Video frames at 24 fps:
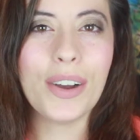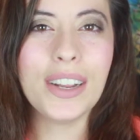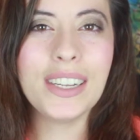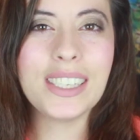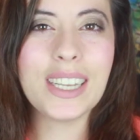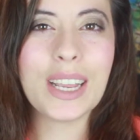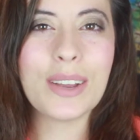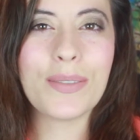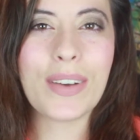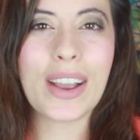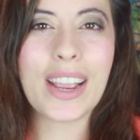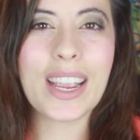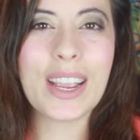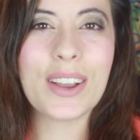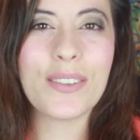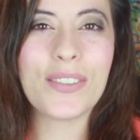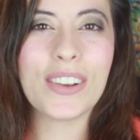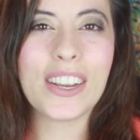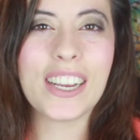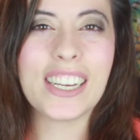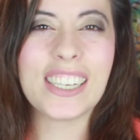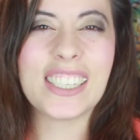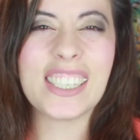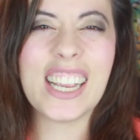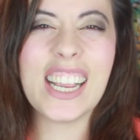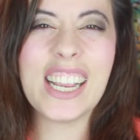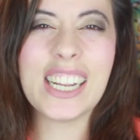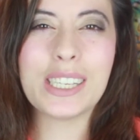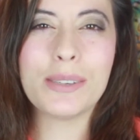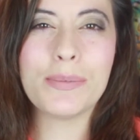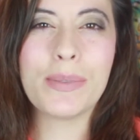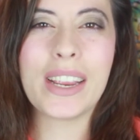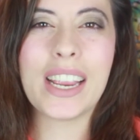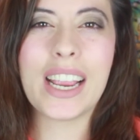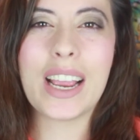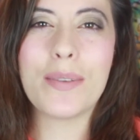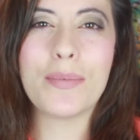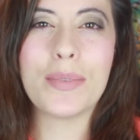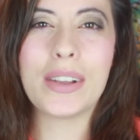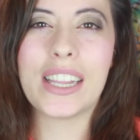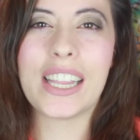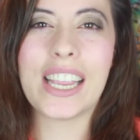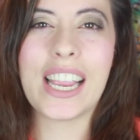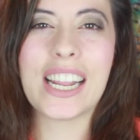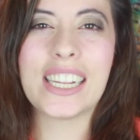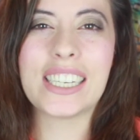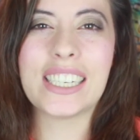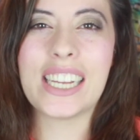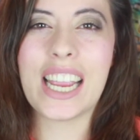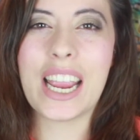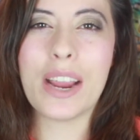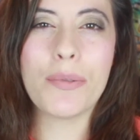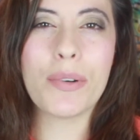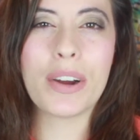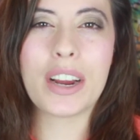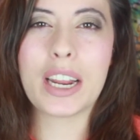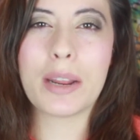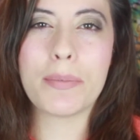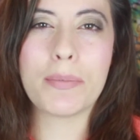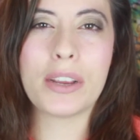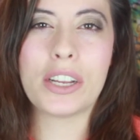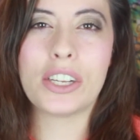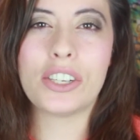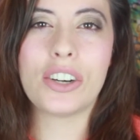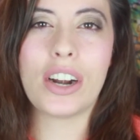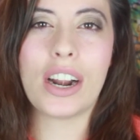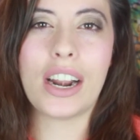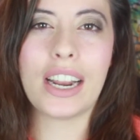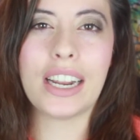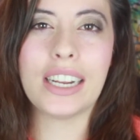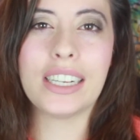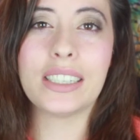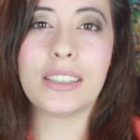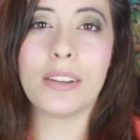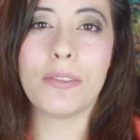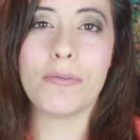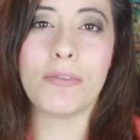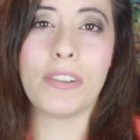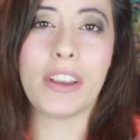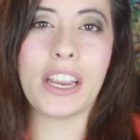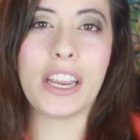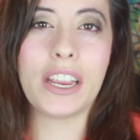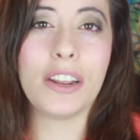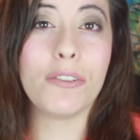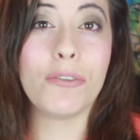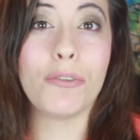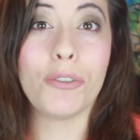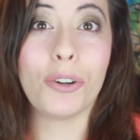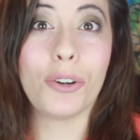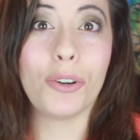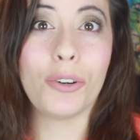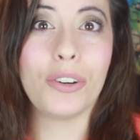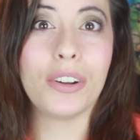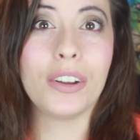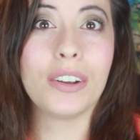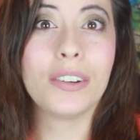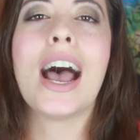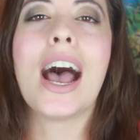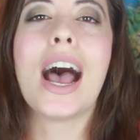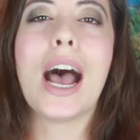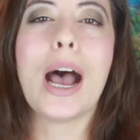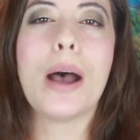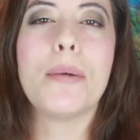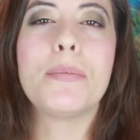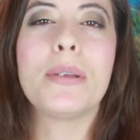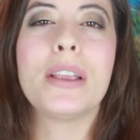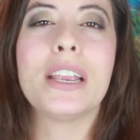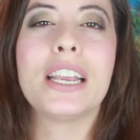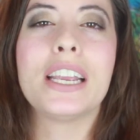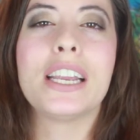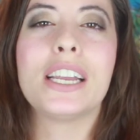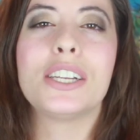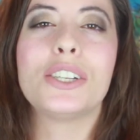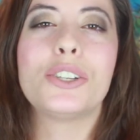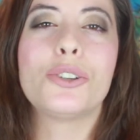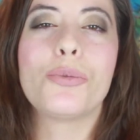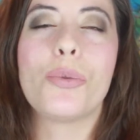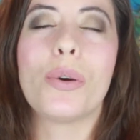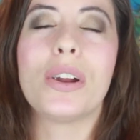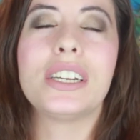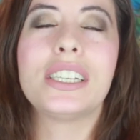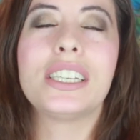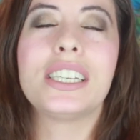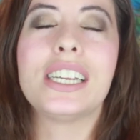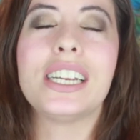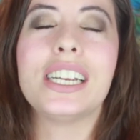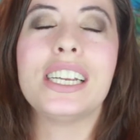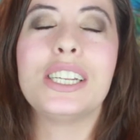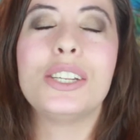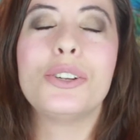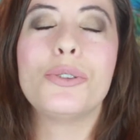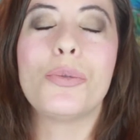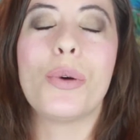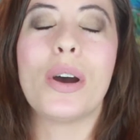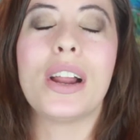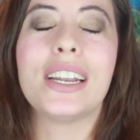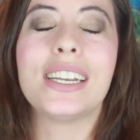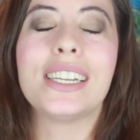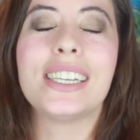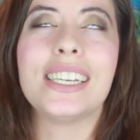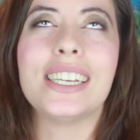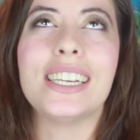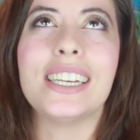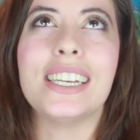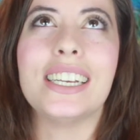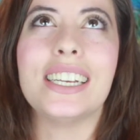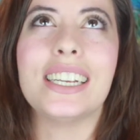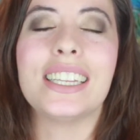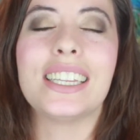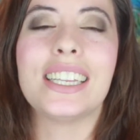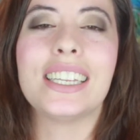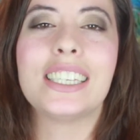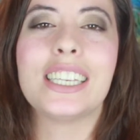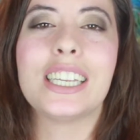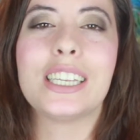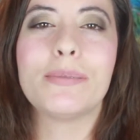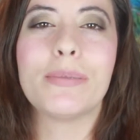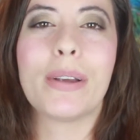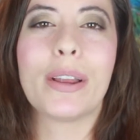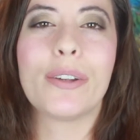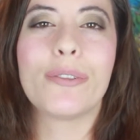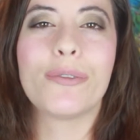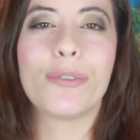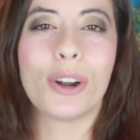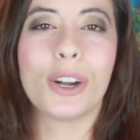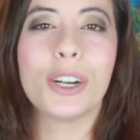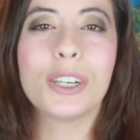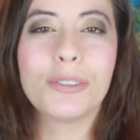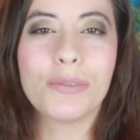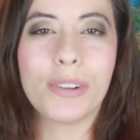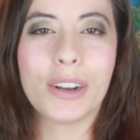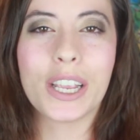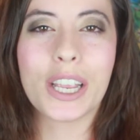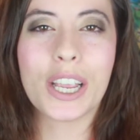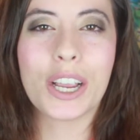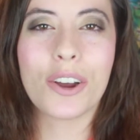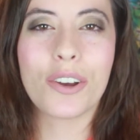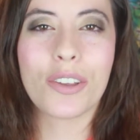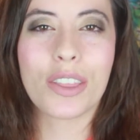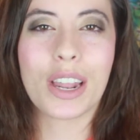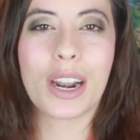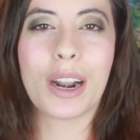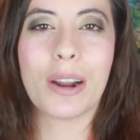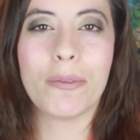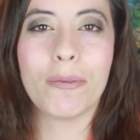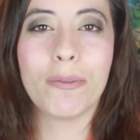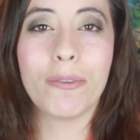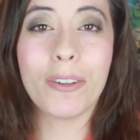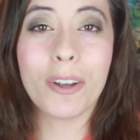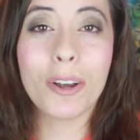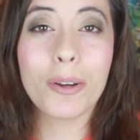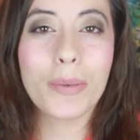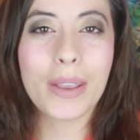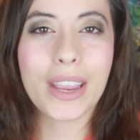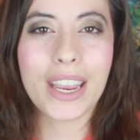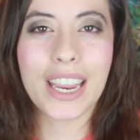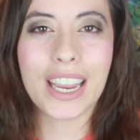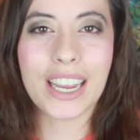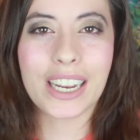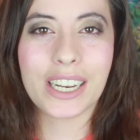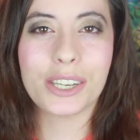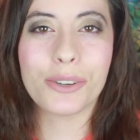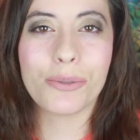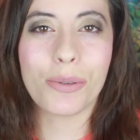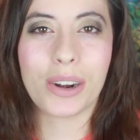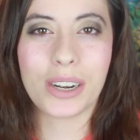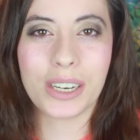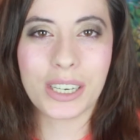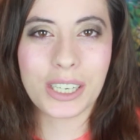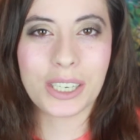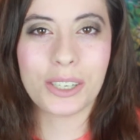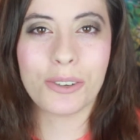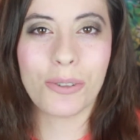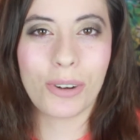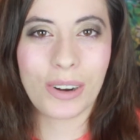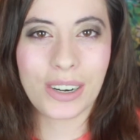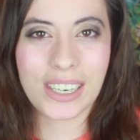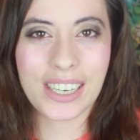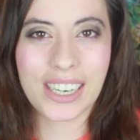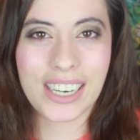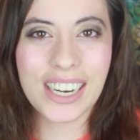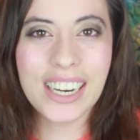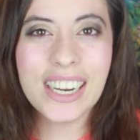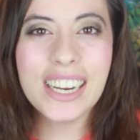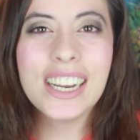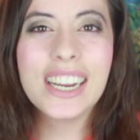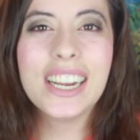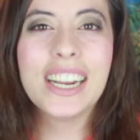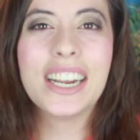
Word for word: What's up my hippies? It's me Emma Lee and today we're going to be trying some vegan food. Happy 2020. This is my first video that I'm filming in 2020.